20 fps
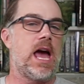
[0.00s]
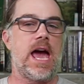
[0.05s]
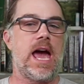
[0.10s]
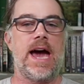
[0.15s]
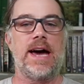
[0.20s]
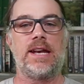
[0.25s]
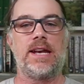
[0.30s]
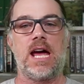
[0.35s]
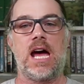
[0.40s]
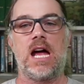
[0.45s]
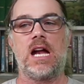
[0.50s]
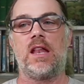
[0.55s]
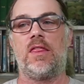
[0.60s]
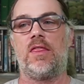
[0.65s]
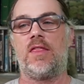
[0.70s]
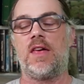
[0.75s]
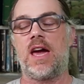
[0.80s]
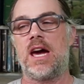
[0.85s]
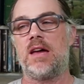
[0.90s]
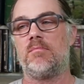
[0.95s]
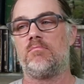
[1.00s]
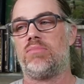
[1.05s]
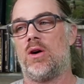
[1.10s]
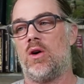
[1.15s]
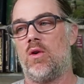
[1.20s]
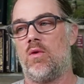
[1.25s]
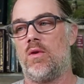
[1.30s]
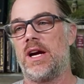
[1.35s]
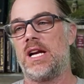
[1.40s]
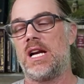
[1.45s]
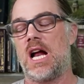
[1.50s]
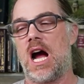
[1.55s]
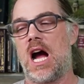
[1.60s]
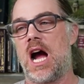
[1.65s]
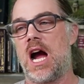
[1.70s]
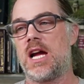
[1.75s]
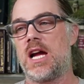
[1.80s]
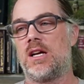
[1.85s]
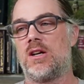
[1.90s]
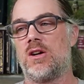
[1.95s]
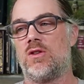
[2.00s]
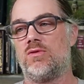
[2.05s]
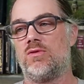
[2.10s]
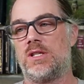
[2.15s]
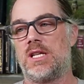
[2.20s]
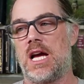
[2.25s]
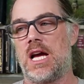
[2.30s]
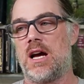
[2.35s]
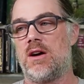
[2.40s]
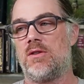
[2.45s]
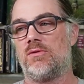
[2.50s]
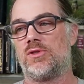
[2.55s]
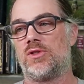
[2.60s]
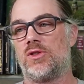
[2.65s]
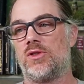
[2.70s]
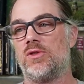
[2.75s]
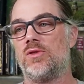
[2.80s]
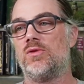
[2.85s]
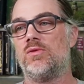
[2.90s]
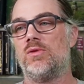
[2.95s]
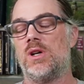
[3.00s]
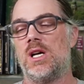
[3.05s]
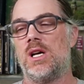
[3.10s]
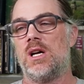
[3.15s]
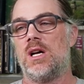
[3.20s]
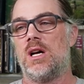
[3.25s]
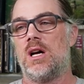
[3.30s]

And at that point, I go down to